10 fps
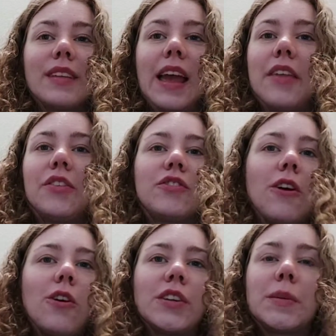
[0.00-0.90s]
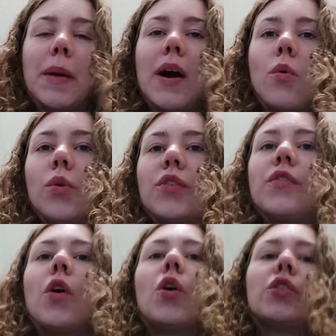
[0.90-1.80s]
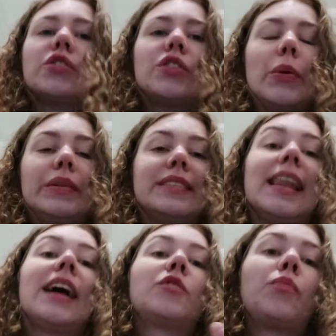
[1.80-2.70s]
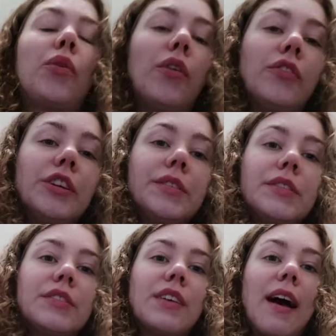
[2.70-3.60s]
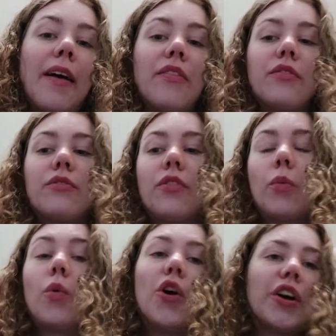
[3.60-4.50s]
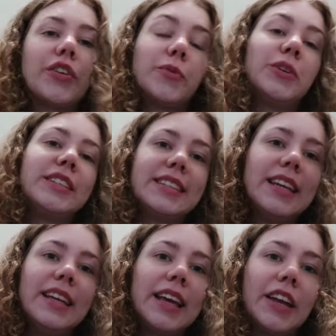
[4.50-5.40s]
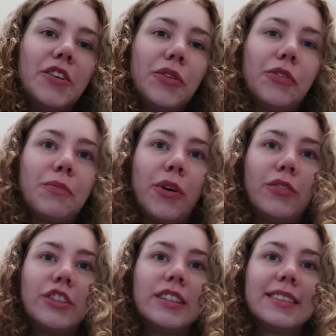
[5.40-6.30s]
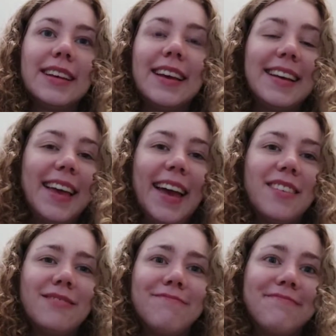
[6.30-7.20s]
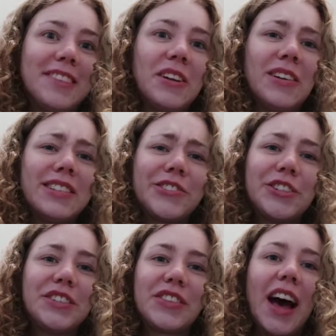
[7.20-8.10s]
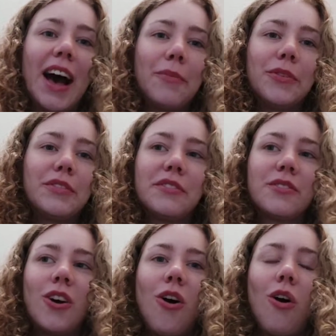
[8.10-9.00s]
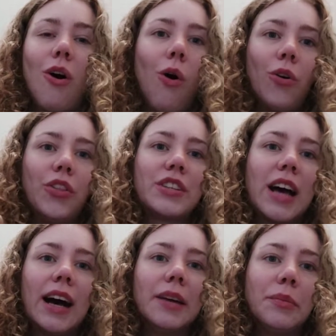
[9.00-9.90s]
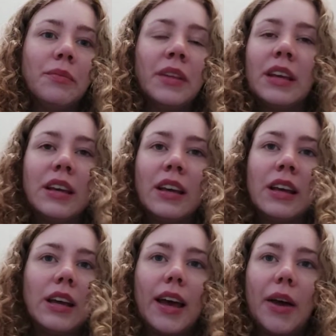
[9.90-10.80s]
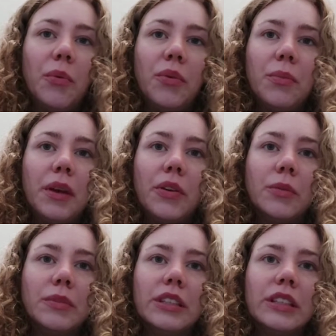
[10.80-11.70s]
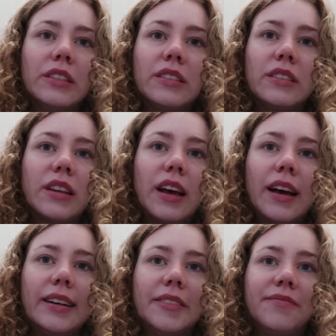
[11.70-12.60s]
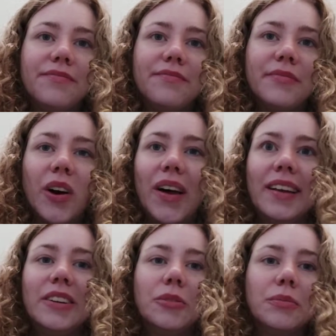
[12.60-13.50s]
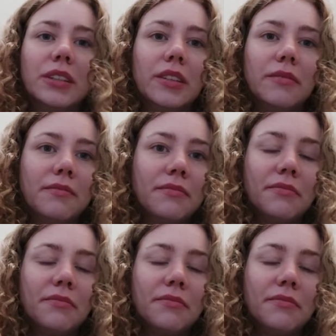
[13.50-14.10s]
Yeah, there's talks about with Ford, there was large profits and the workers weren't seeing any of those profits. Again, not a lot has changed. That happens all the time with big companies or any company.